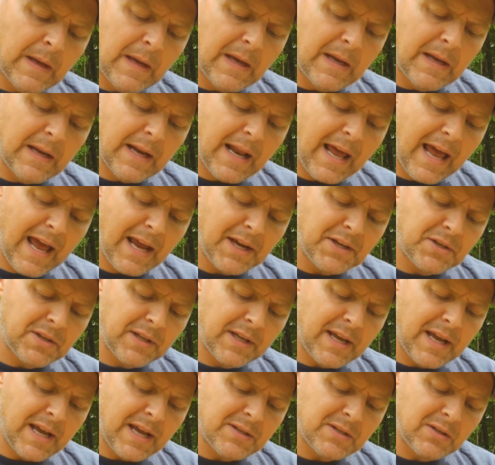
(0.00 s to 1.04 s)
and it
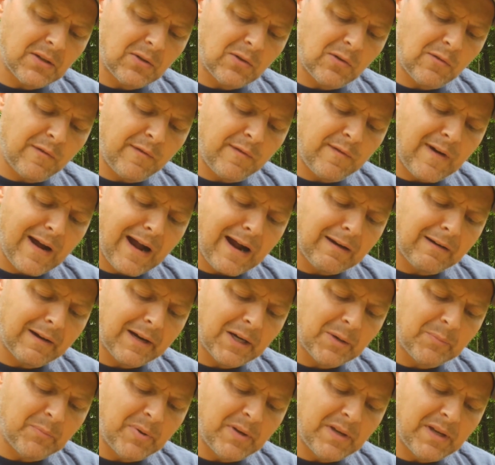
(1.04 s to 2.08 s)
actually has a little
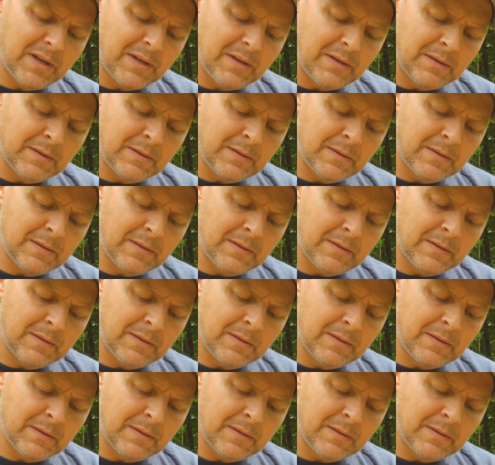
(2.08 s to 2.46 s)
firing pin